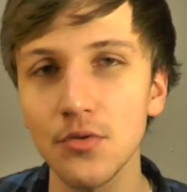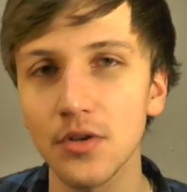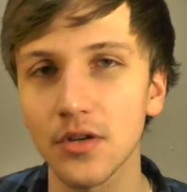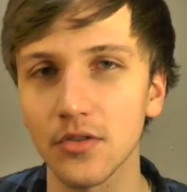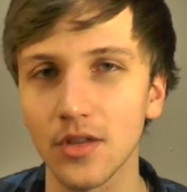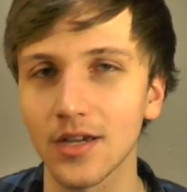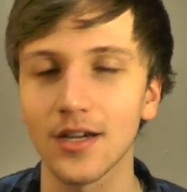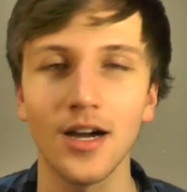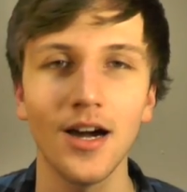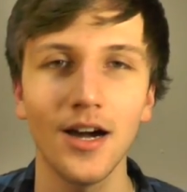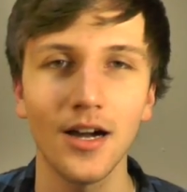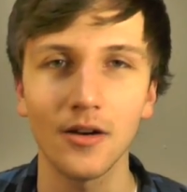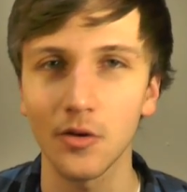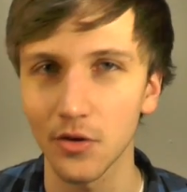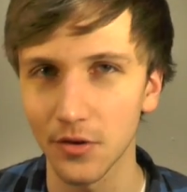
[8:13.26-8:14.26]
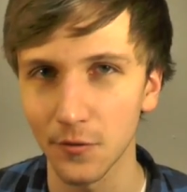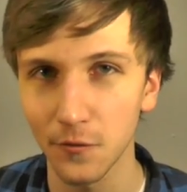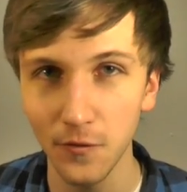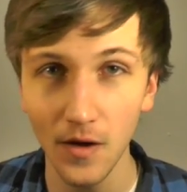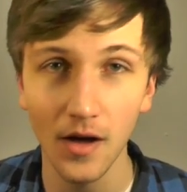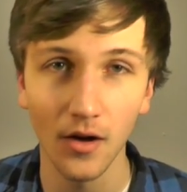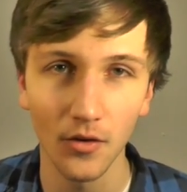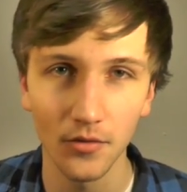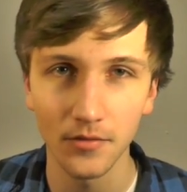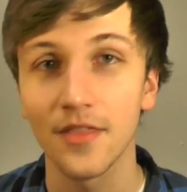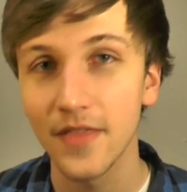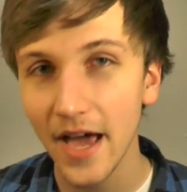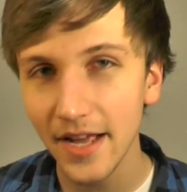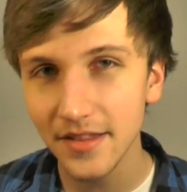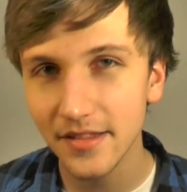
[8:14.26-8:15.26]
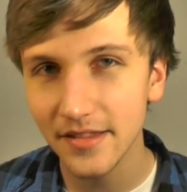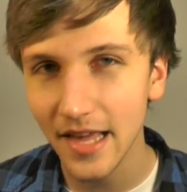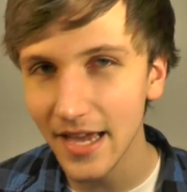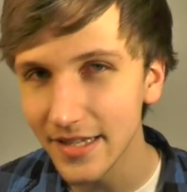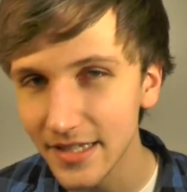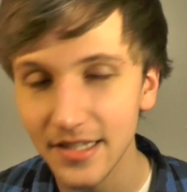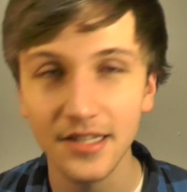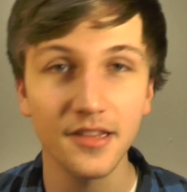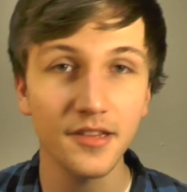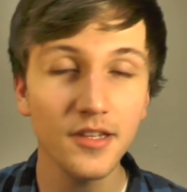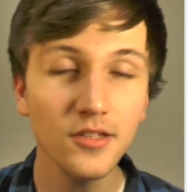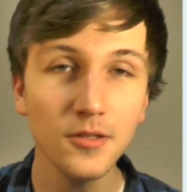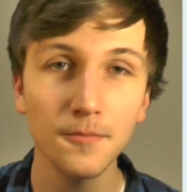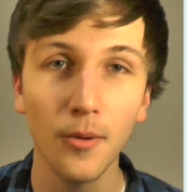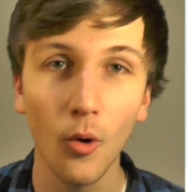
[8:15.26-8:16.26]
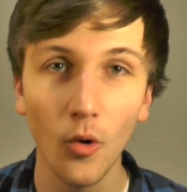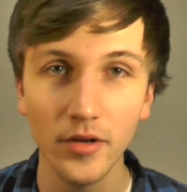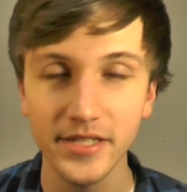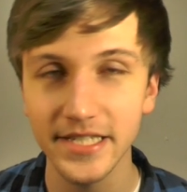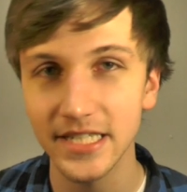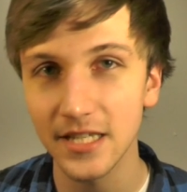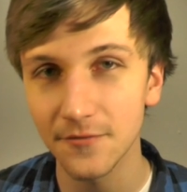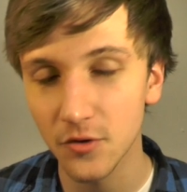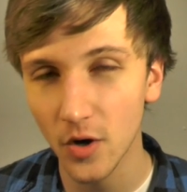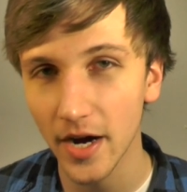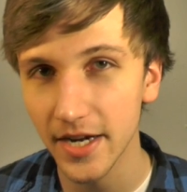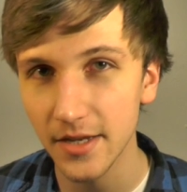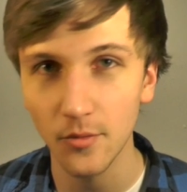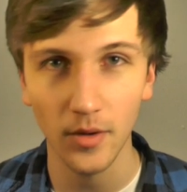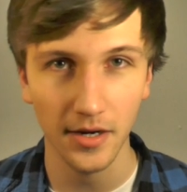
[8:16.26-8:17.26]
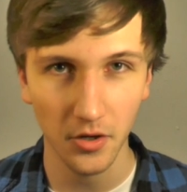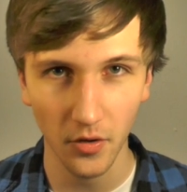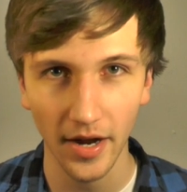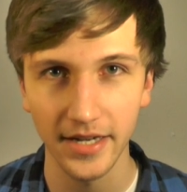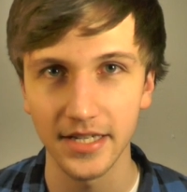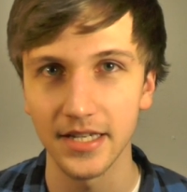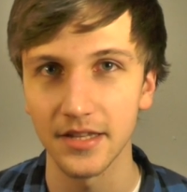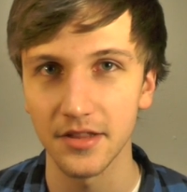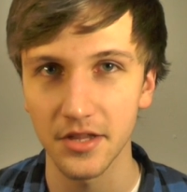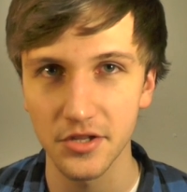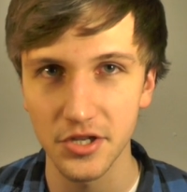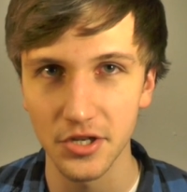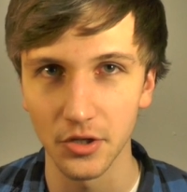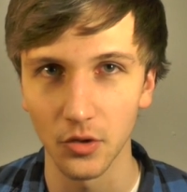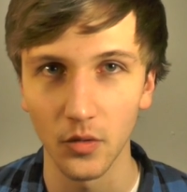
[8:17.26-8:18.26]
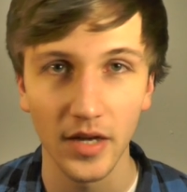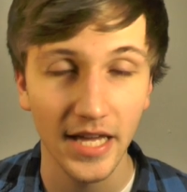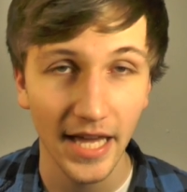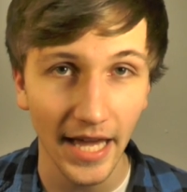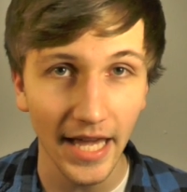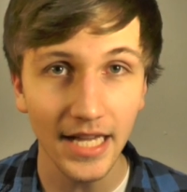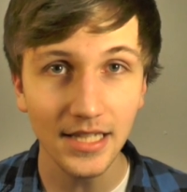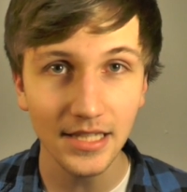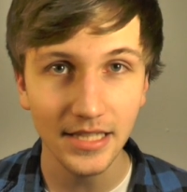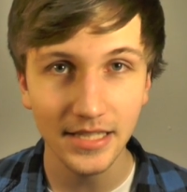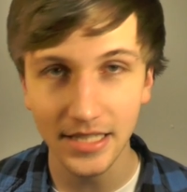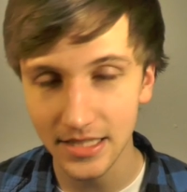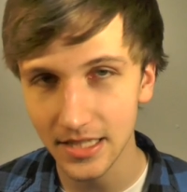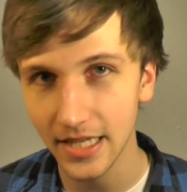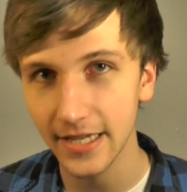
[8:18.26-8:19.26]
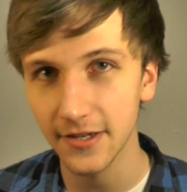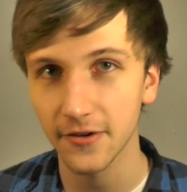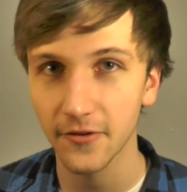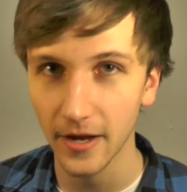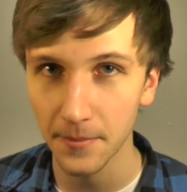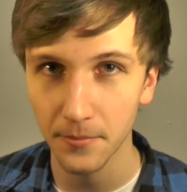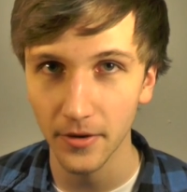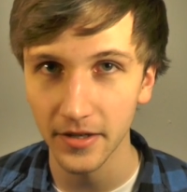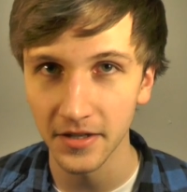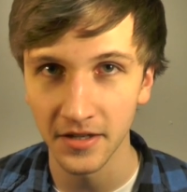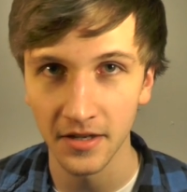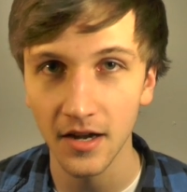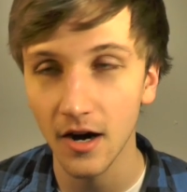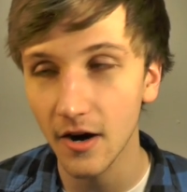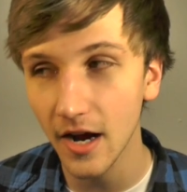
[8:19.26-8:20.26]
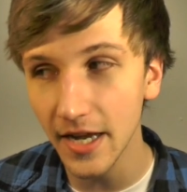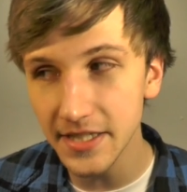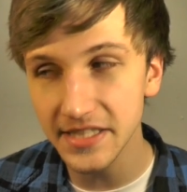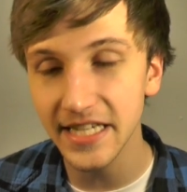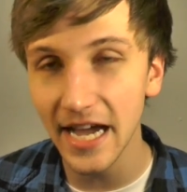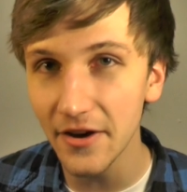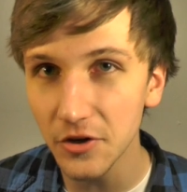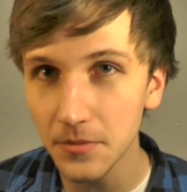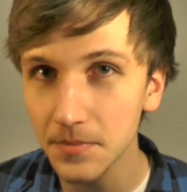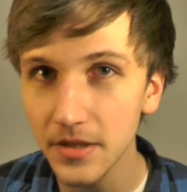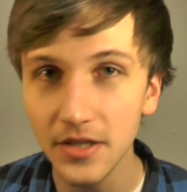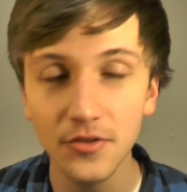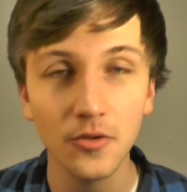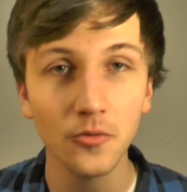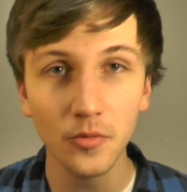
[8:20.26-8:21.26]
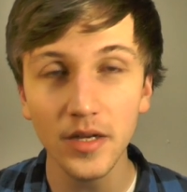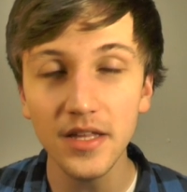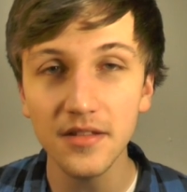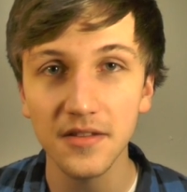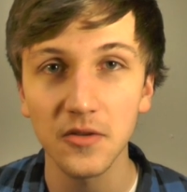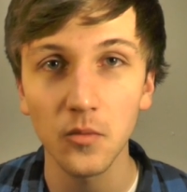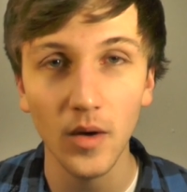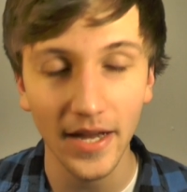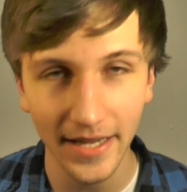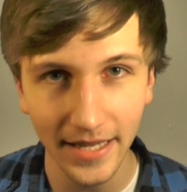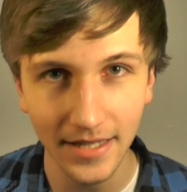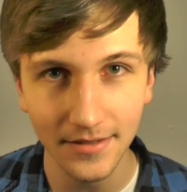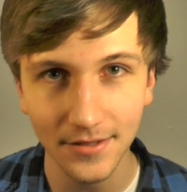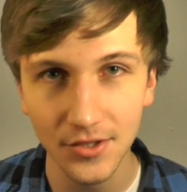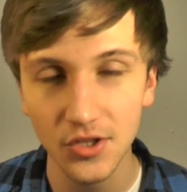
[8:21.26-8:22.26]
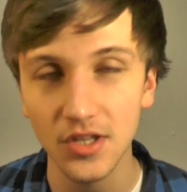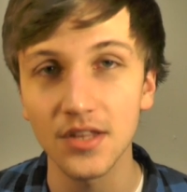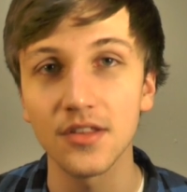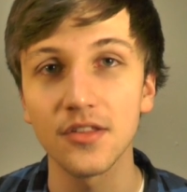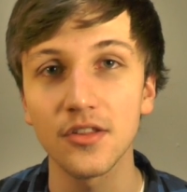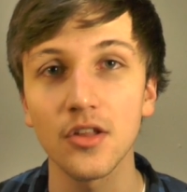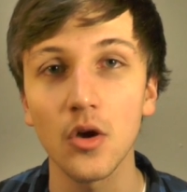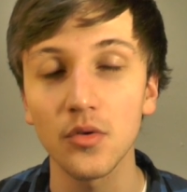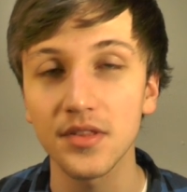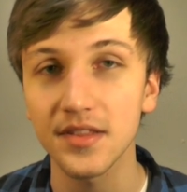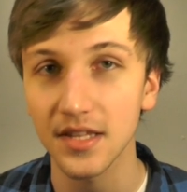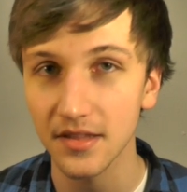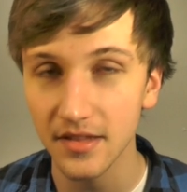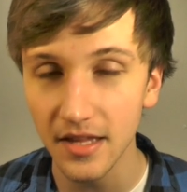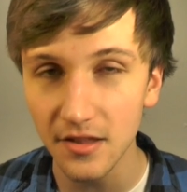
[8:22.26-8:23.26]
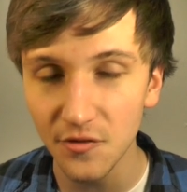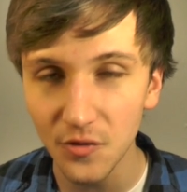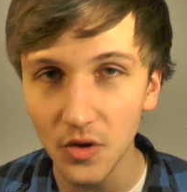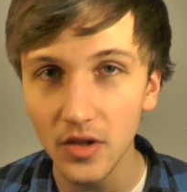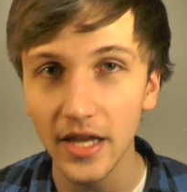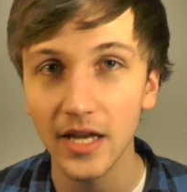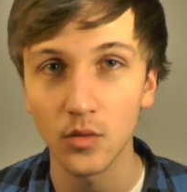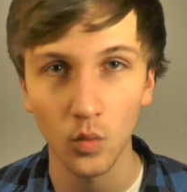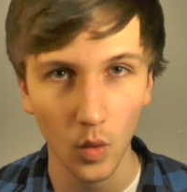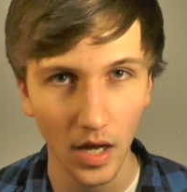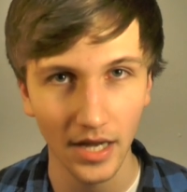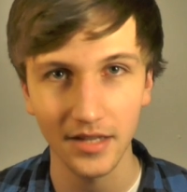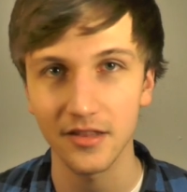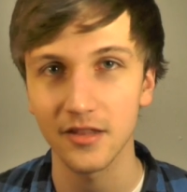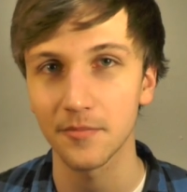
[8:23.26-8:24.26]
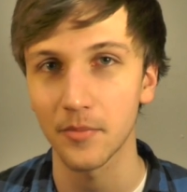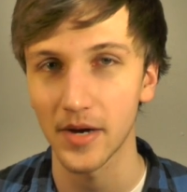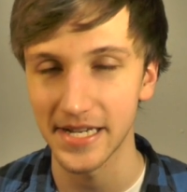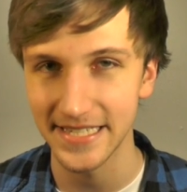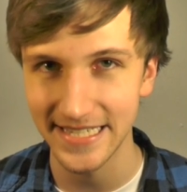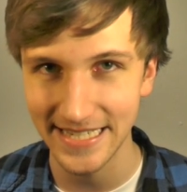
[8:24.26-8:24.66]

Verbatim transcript: Thanks for watching my whole video. If you enjoyed it, please give it a like, and if you haven't already, please subscribe. My last video discussed who has the ownership over English, which was meant to be a complement to this video.